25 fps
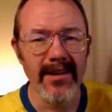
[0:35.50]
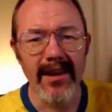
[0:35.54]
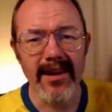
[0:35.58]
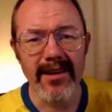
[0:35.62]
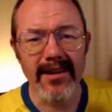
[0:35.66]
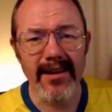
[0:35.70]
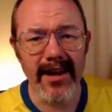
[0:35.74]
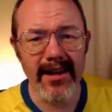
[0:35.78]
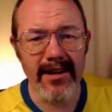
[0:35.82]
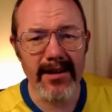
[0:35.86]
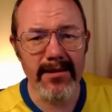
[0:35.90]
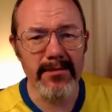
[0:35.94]

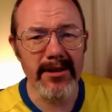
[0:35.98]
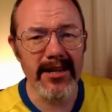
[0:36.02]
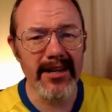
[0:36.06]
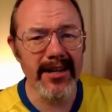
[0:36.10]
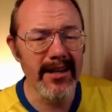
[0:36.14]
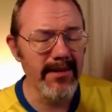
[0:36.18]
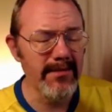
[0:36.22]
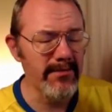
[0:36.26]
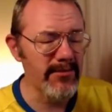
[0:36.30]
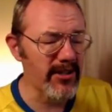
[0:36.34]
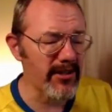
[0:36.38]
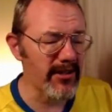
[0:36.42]
Academy
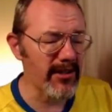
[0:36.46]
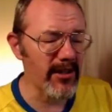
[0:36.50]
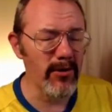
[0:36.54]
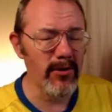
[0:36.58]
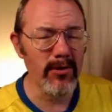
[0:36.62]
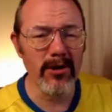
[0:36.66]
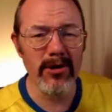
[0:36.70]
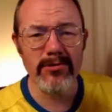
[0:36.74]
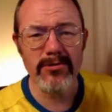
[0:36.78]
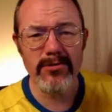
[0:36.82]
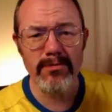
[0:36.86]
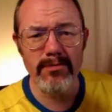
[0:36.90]
names and
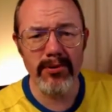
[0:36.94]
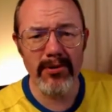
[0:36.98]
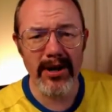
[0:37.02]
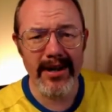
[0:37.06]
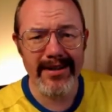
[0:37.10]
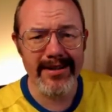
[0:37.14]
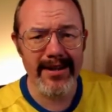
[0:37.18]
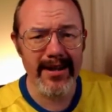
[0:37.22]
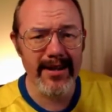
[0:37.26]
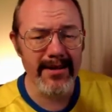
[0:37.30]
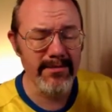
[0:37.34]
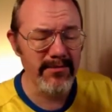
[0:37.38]
logos,
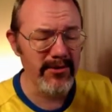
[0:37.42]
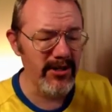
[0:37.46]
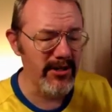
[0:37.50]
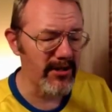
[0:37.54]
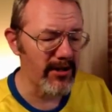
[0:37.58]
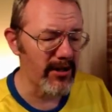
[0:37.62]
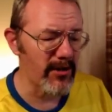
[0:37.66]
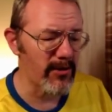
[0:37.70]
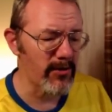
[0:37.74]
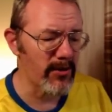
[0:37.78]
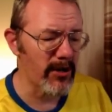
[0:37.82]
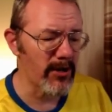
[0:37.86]
brand names and
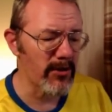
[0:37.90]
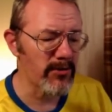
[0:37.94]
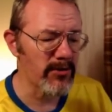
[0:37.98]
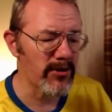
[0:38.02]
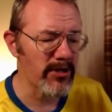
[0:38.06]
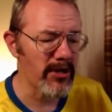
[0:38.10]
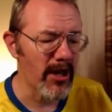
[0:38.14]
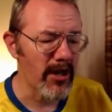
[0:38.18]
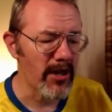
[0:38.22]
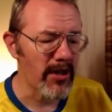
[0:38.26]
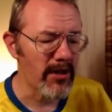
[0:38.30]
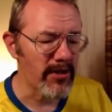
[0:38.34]
logos,
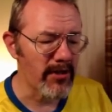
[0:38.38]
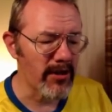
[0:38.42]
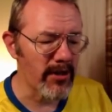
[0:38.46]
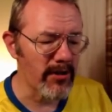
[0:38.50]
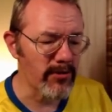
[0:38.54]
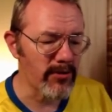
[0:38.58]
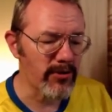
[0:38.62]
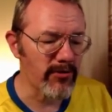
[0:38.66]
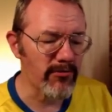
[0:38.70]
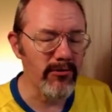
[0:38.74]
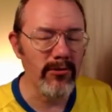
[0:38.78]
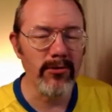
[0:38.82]

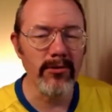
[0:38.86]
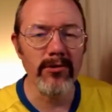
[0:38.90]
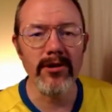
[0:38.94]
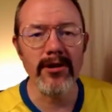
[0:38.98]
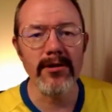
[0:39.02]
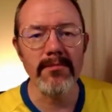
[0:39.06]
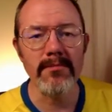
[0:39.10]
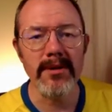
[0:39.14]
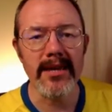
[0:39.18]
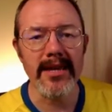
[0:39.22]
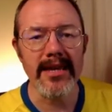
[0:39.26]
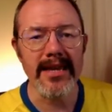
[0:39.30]
those are all going
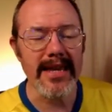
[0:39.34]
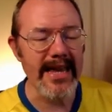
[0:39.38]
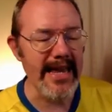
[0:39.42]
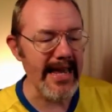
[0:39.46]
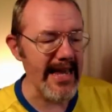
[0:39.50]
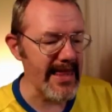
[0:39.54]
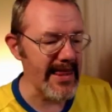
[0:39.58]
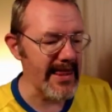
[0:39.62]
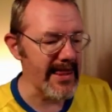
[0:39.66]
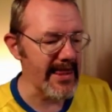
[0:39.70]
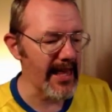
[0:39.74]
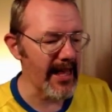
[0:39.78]
to be
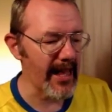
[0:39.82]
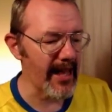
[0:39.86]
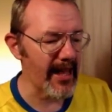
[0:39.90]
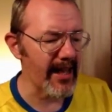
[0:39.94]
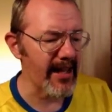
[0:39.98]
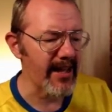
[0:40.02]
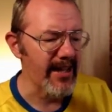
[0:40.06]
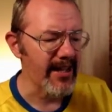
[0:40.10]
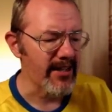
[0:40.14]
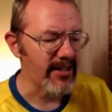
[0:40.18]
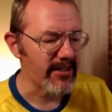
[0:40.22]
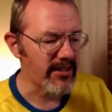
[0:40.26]
in there.
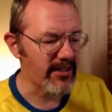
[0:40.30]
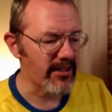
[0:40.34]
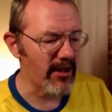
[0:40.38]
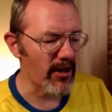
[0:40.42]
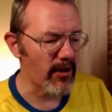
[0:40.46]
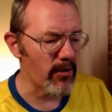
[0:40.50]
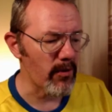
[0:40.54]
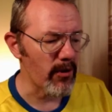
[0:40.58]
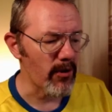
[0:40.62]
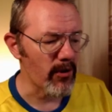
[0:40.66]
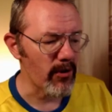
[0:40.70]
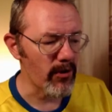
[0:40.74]

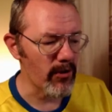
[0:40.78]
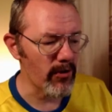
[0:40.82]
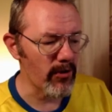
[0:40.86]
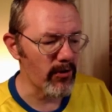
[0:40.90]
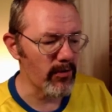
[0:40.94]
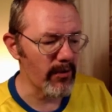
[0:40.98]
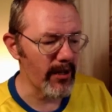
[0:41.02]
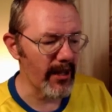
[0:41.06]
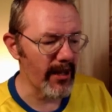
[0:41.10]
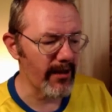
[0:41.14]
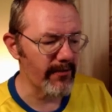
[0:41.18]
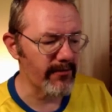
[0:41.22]
So all
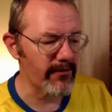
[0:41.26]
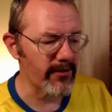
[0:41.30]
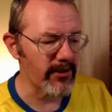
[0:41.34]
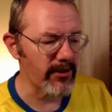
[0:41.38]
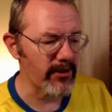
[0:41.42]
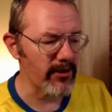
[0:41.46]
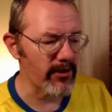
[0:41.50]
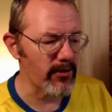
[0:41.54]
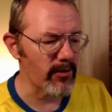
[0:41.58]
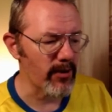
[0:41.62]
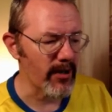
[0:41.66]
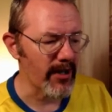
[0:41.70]
we have to
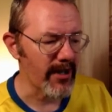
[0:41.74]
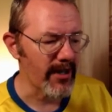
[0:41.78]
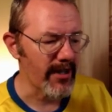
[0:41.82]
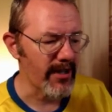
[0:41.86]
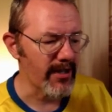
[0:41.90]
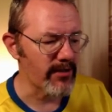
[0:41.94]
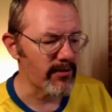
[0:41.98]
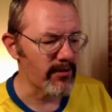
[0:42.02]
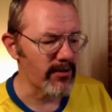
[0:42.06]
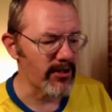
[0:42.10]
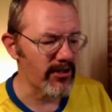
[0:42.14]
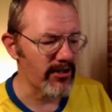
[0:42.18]
do
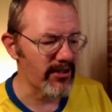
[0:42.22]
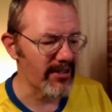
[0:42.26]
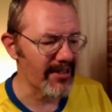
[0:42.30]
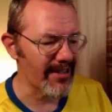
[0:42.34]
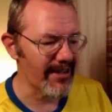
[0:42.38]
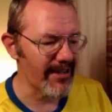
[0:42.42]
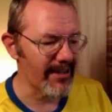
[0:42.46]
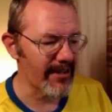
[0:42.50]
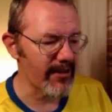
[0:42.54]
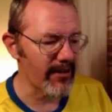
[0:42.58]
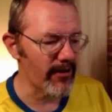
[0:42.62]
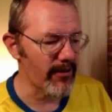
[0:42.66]
is we just
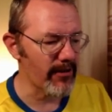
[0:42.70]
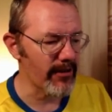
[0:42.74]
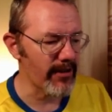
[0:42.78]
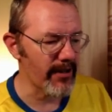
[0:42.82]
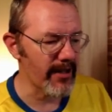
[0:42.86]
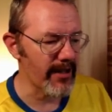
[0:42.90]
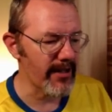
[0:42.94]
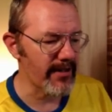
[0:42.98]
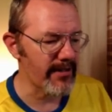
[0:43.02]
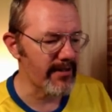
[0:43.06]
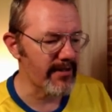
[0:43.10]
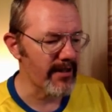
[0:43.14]
click on
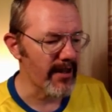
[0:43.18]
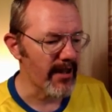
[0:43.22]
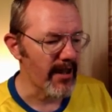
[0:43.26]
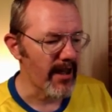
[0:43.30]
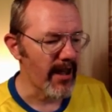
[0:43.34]
this.